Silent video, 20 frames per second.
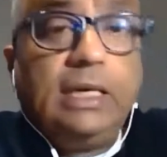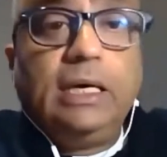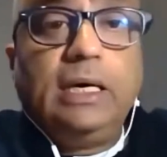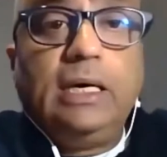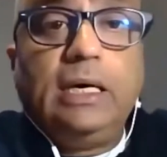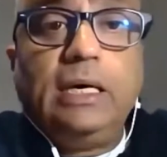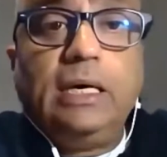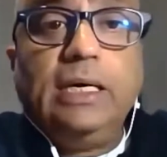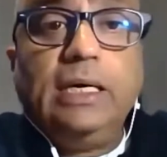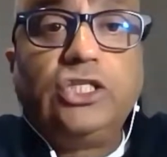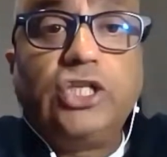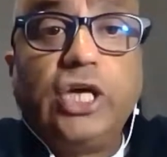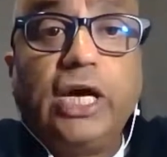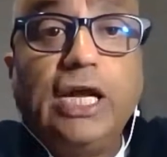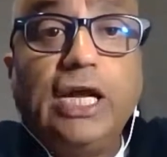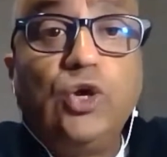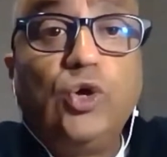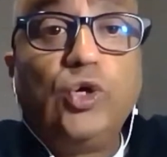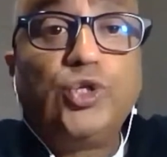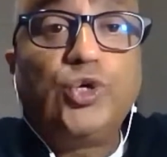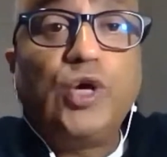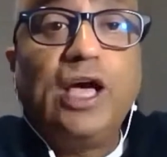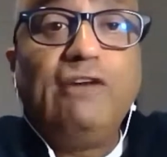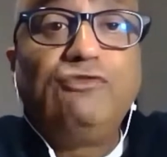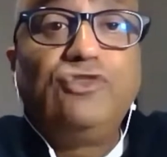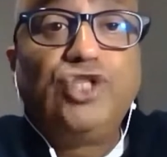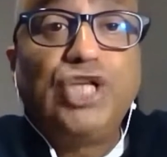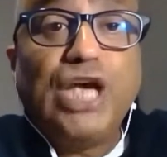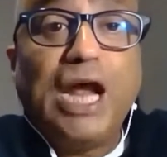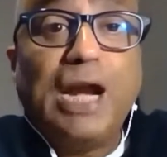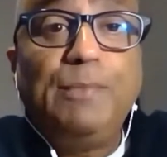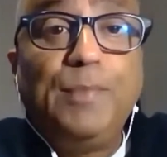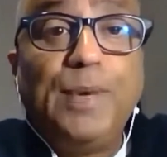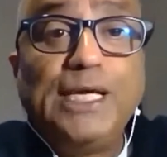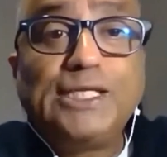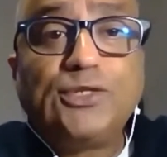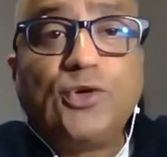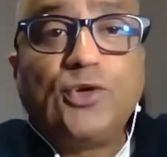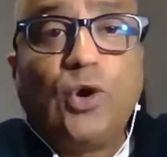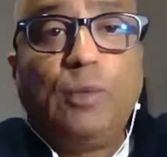Uh, in China, you also have
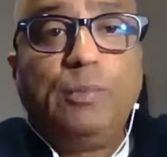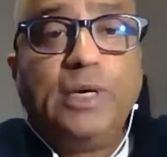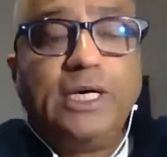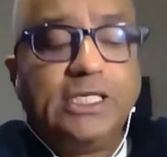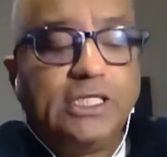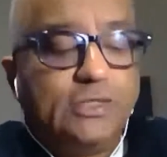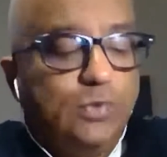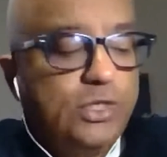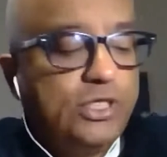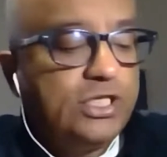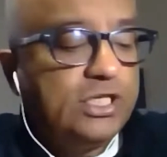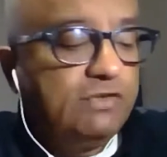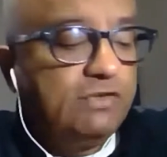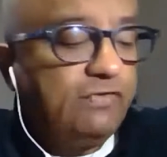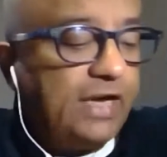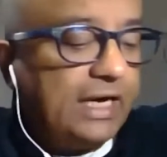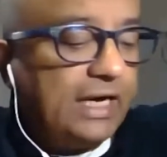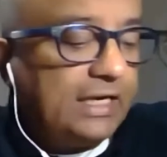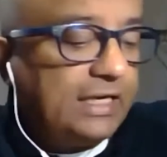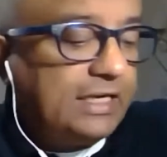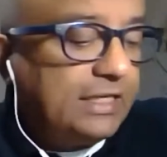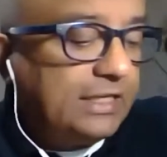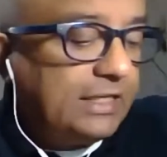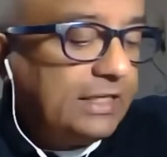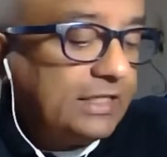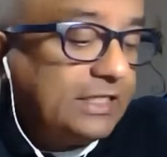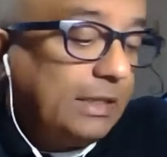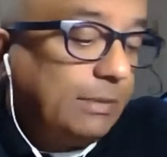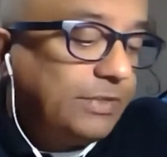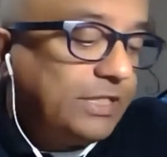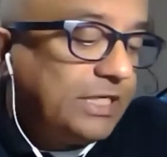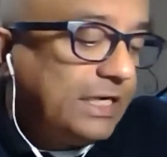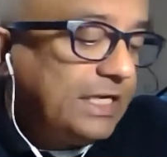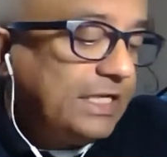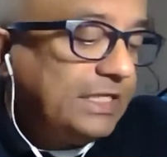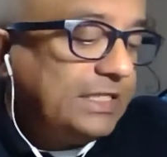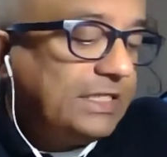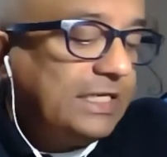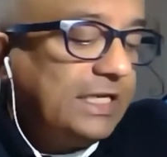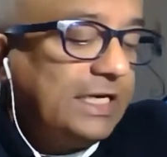chat-based commerce, which in fact uh, some
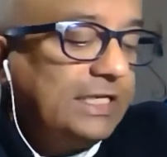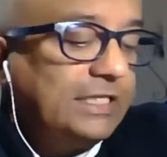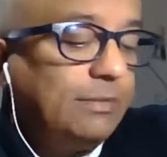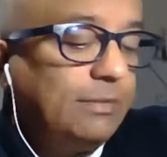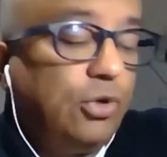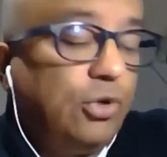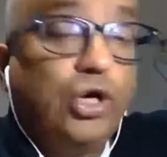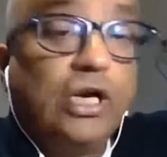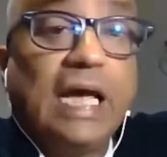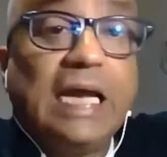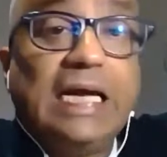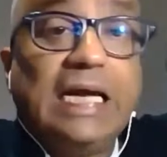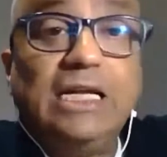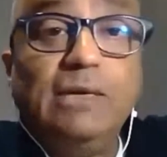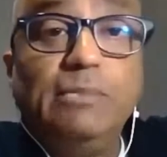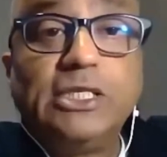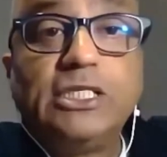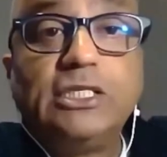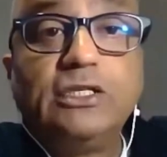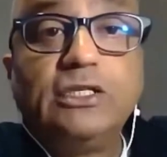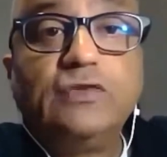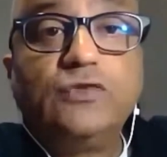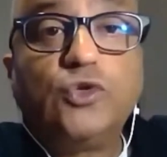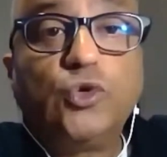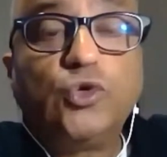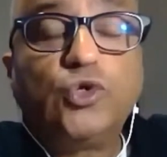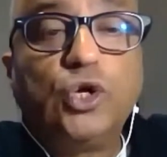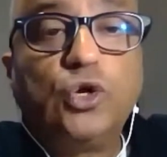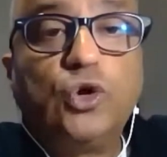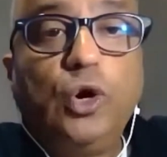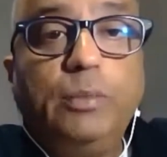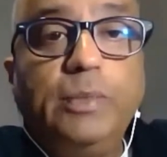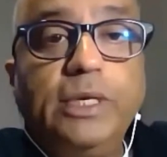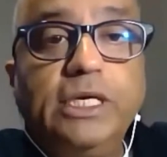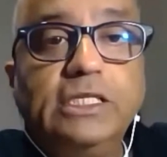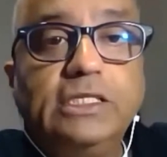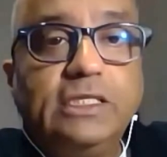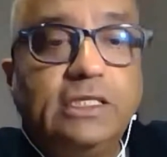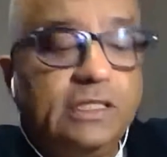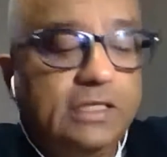studies say is about 90% of social
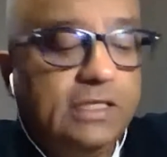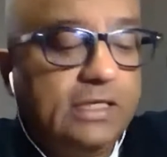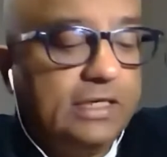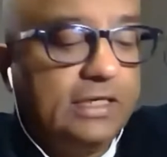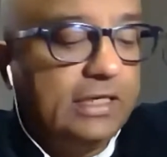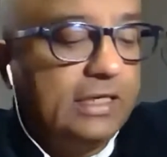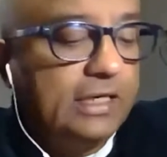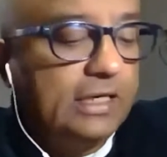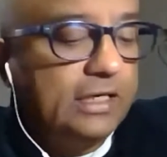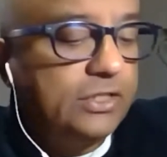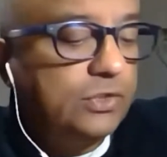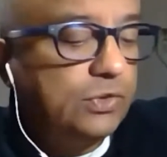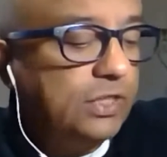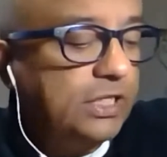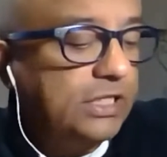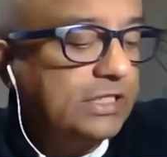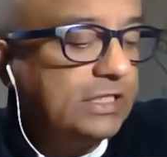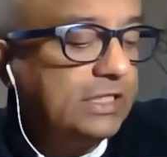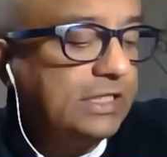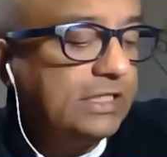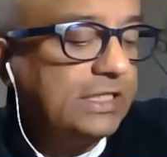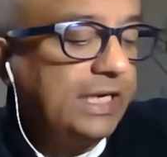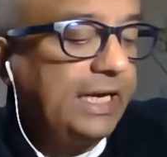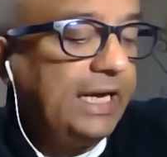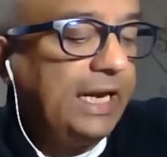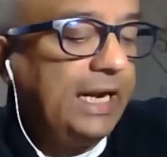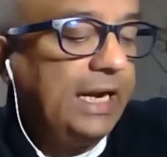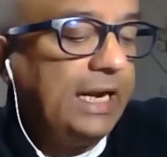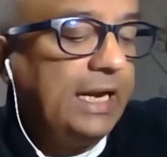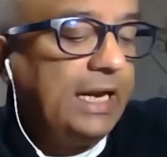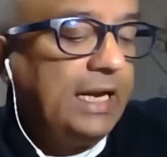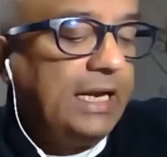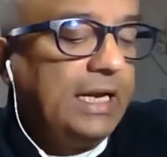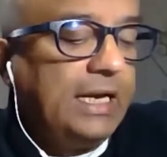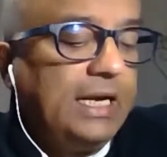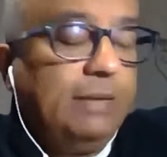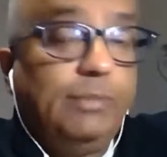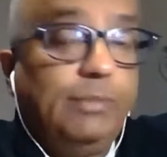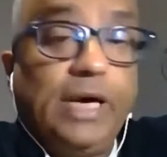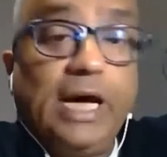commerce. Uh, so this this again
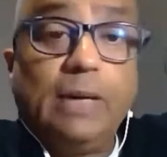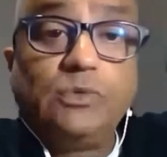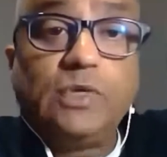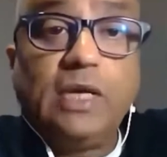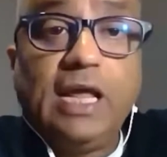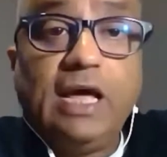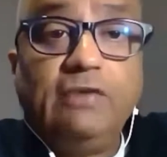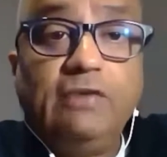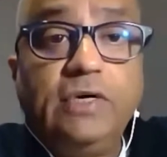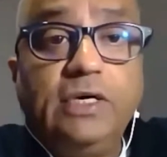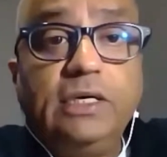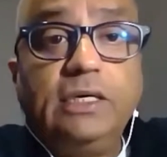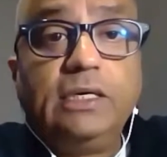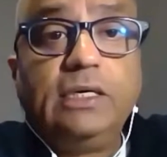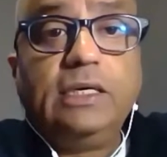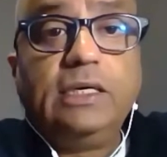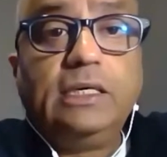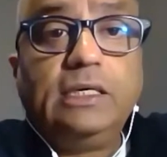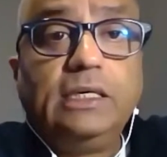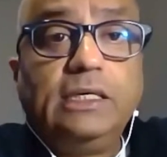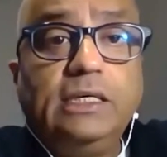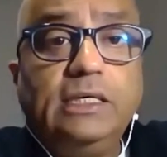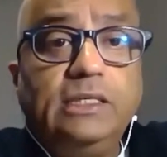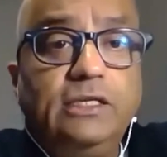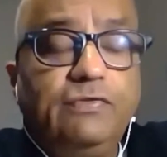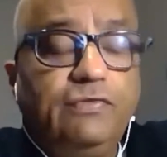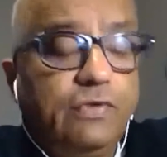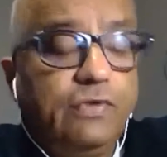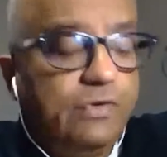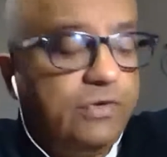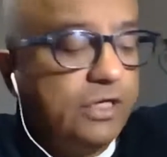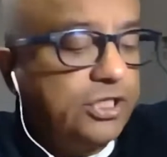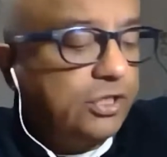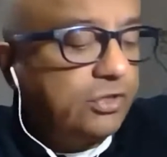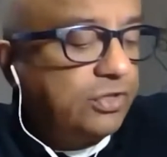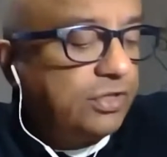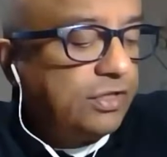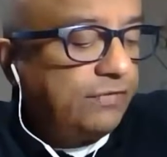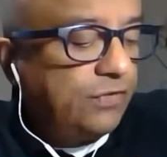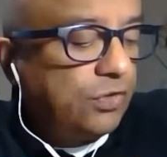perhaps will have a, a, a different
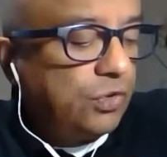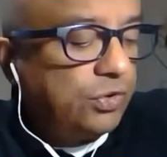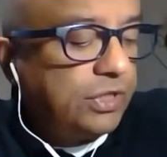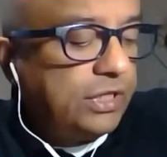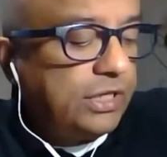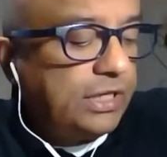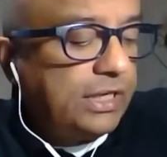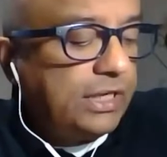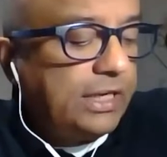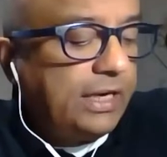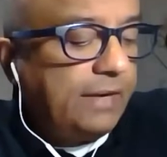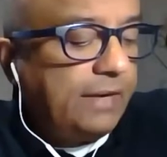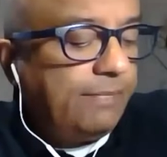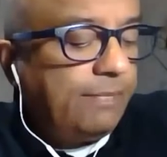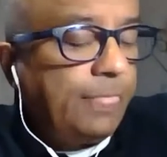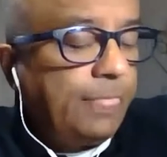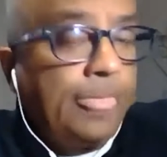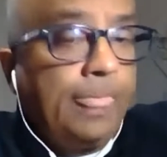trajectory of growth in India.